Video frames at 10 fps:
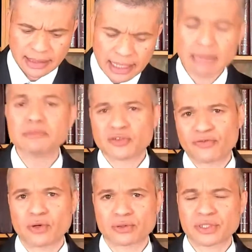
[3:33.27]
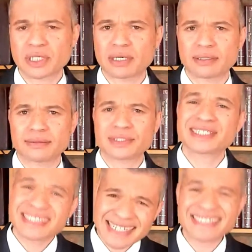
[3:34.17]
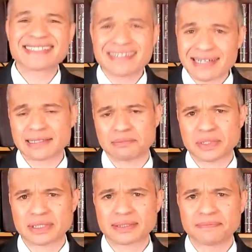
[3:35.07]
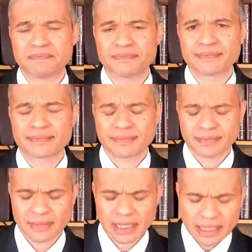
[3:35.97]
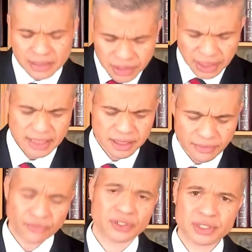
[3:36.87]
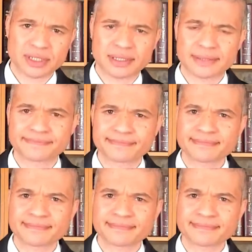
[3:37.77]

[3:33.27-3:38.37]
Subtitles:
comes forth. So 6 times in 6 verses.